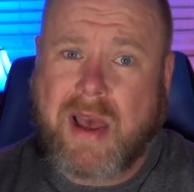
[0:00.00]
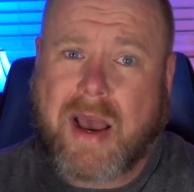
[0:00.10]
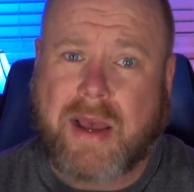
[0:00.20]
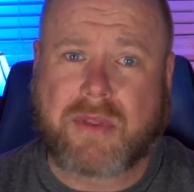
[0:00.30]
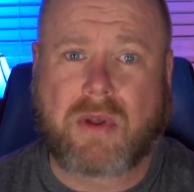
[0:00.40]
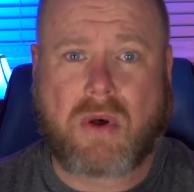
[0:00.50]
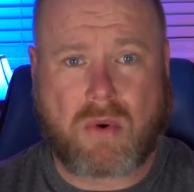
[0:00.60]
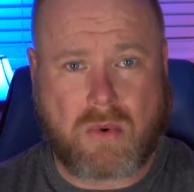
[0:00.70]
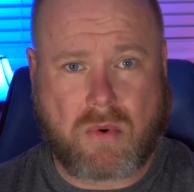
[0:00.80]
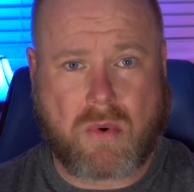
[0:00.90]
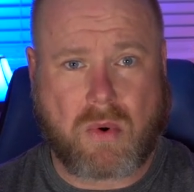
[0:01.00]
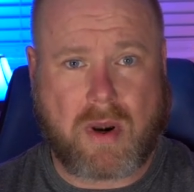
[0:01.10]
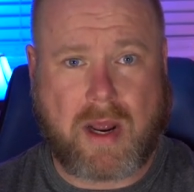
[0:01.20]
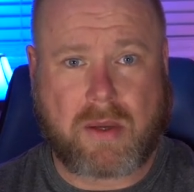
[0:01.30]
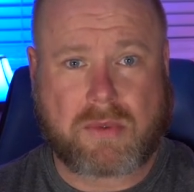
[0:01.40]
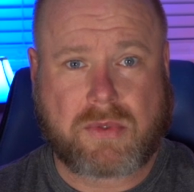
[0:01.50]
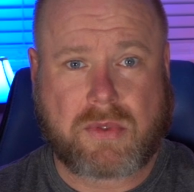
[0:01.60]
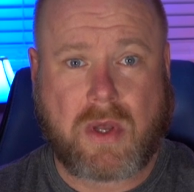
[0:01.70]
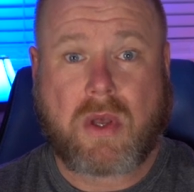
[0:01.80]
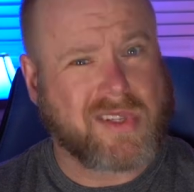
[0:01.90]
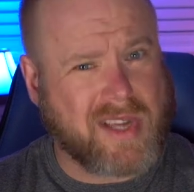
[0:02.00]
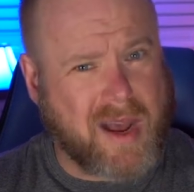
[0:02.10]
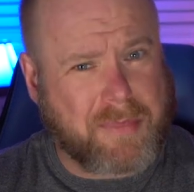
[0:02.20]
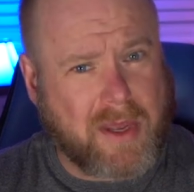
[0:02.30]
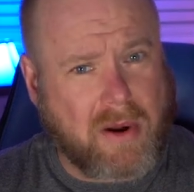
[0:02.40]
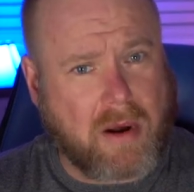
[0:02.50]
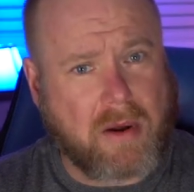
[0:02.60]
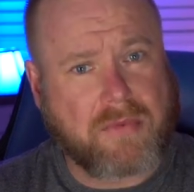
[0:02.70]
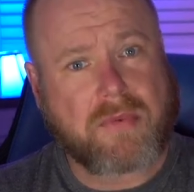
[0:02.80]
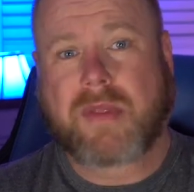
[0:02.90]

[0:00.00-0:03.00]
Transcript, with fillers: at the local courthouse to top that off,